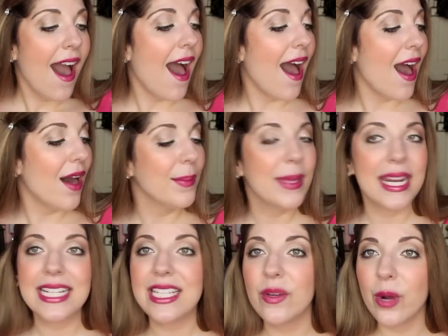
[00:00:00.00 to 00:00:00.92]
But
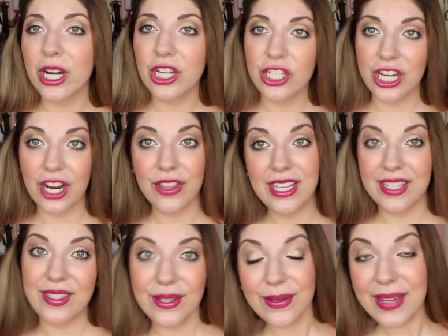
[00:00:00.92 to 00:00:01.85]
I did want to share
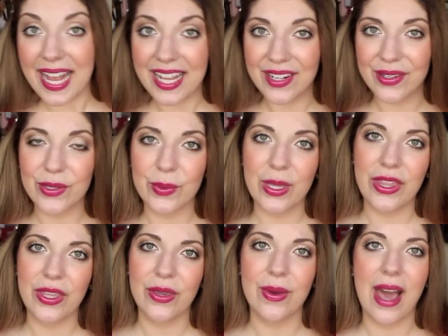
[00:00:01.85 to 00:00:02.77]
these new candles
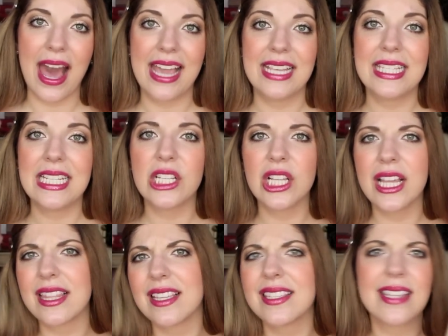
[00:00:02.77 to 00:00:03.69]
with you guys. These are
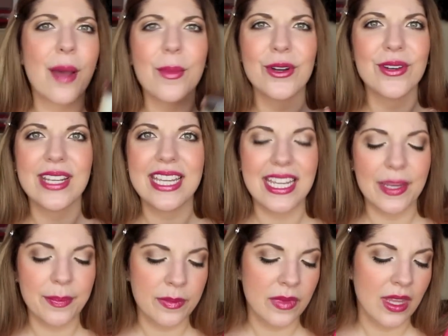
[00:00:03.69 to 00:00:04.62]
like the
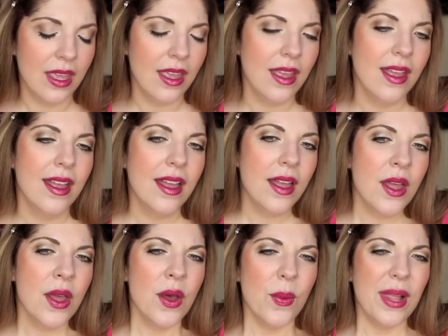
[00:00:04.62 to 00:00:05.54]
summery,
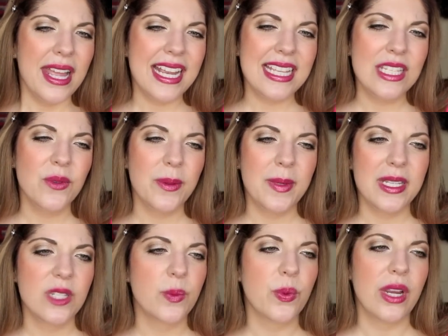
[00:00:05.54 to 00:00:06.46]
well, I guess it would be
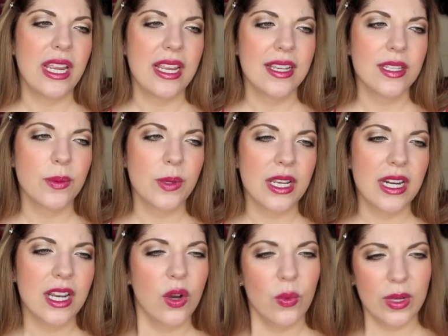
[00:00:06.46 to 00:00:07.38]
spring because we're going
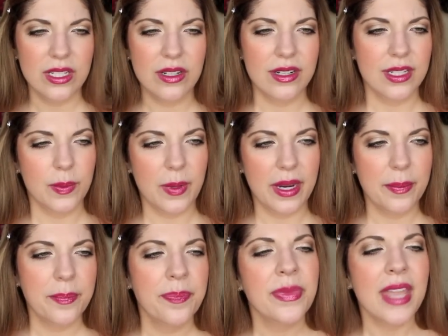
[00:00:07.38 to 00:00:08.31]
to go winter to
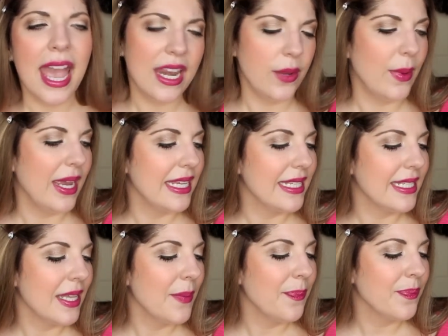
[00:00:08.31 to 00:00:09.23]
spring.
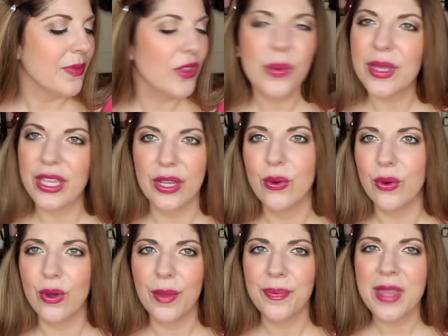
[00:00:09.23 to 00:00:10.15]
Anyways, they're really
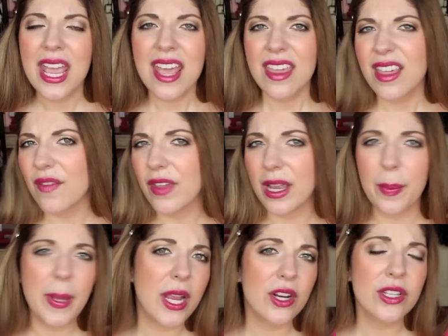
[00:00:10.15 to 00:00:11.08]
cool. They have like a
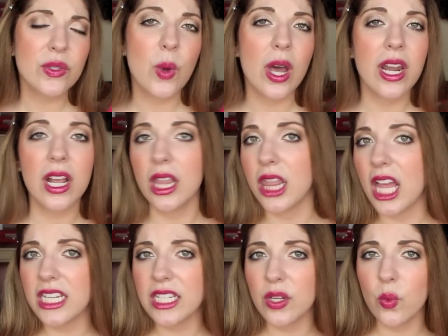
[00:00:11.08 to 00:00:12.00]
Paris one, a
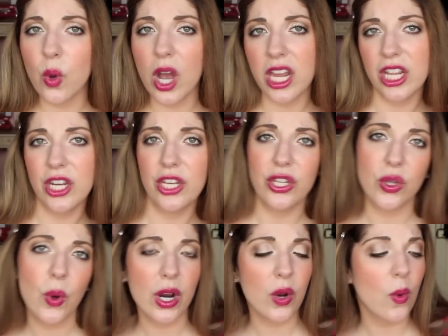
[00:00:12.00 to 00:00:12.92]
London one, a New
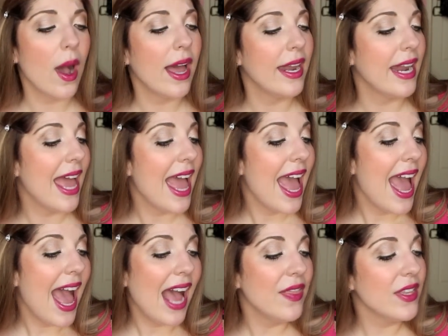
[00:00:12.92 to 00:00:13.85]
York one,
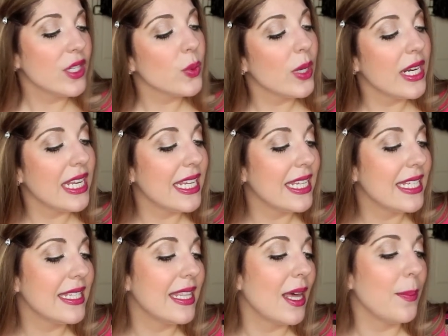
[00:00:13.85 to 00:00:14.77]
and this one
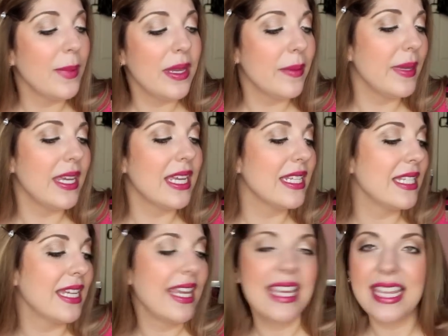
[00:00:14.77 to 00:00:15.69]
is the Meet Me in
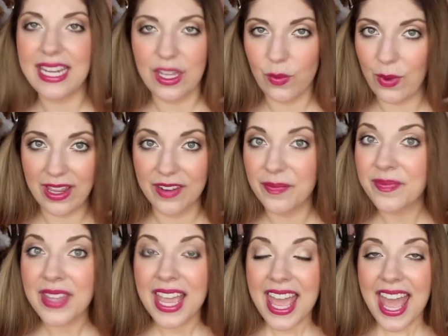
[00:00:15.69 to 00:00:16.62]
Tahiti one.
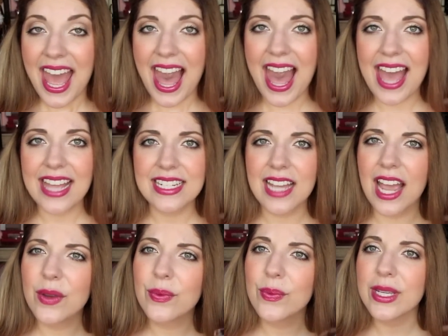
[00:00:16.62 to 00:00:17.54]
And
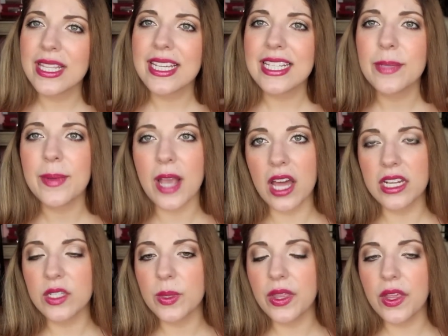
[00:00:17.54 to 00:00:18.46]
I really, to be
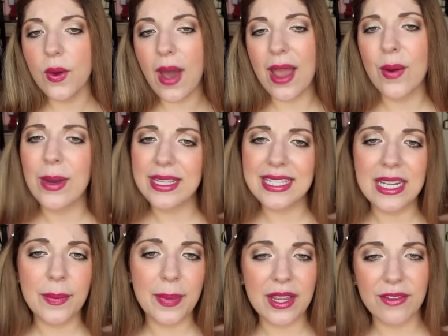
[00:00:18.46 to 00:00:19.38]
honest with you, I
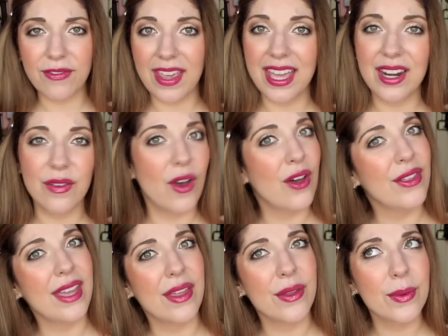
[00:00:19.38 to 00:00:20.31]
wasn't a big fan of all
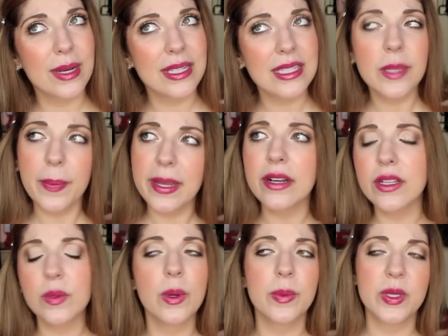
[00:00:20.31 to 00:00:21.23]
the other ones. The
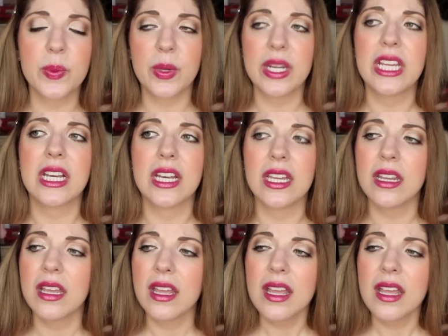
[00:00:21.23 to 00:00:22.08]
Paris one was pretty good.